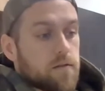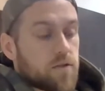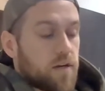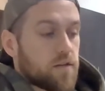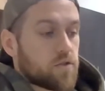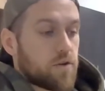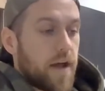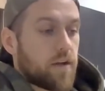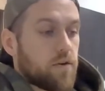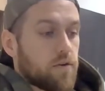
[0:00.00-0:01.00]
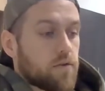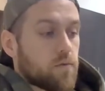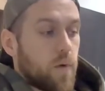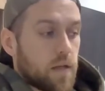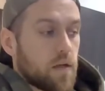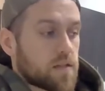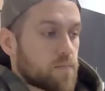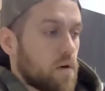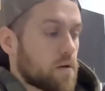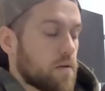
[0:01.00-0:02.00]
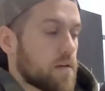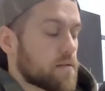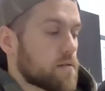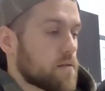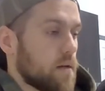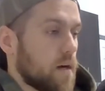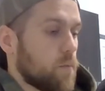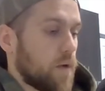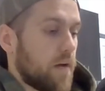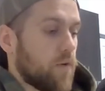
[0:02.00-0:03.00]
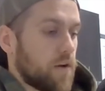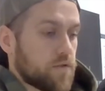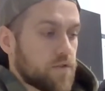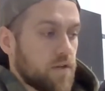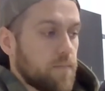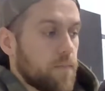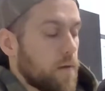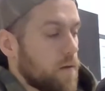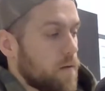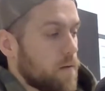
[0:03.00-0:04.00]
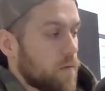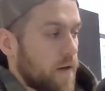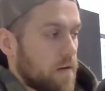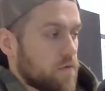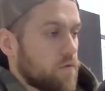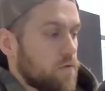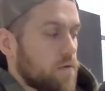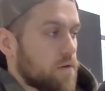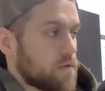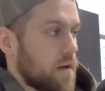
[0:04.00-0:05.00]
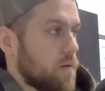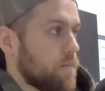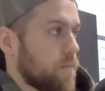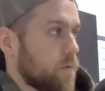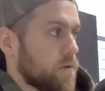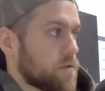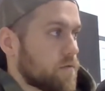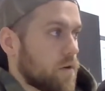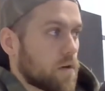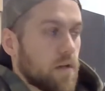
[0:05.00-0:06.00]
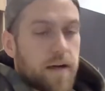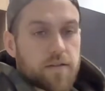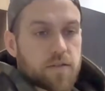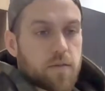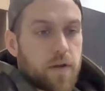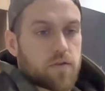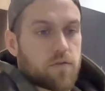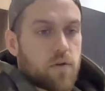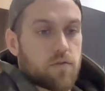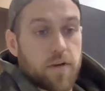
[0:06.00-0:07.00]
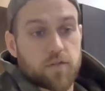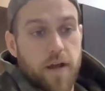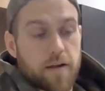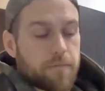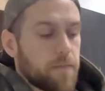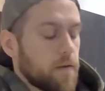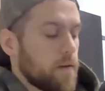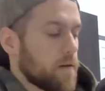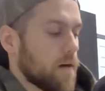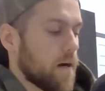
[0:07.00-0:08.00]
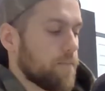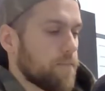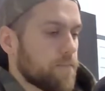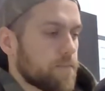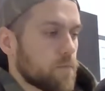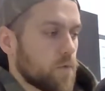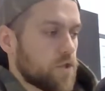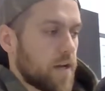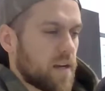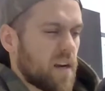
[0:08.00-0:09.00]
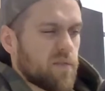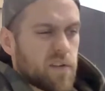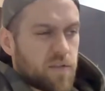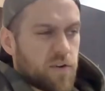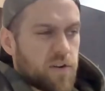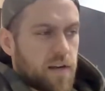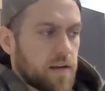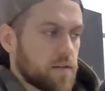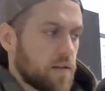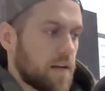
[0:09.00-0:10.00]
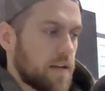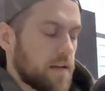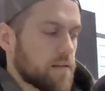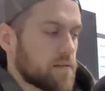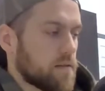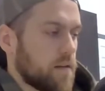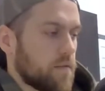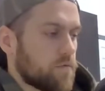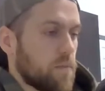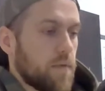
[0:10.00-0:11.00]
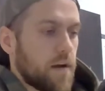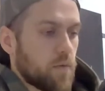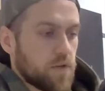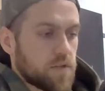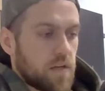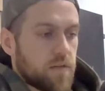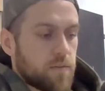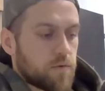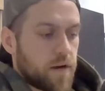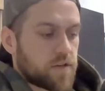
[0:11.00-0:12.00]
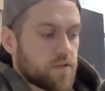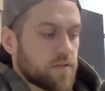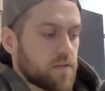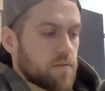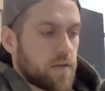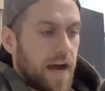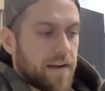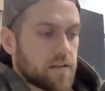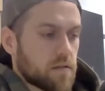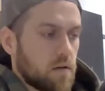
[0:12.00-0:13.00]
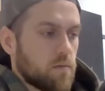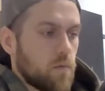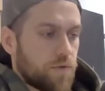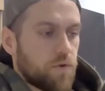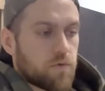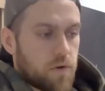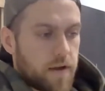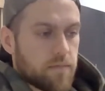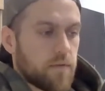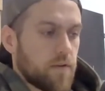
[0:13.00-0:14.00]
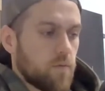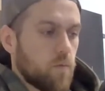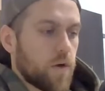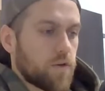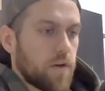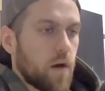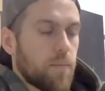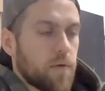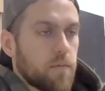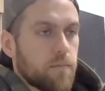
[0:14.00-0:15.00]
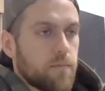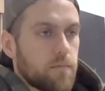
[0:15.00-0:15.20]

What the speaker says: trying to track your weight loss progress. We have one here at the gym. We've had it for a few years now, and we use it for our clients just to make sure they're on the right track. We check it every 30 to 90 days. And then from there, we just give them directions and guidance on what they're doing right and then what could help them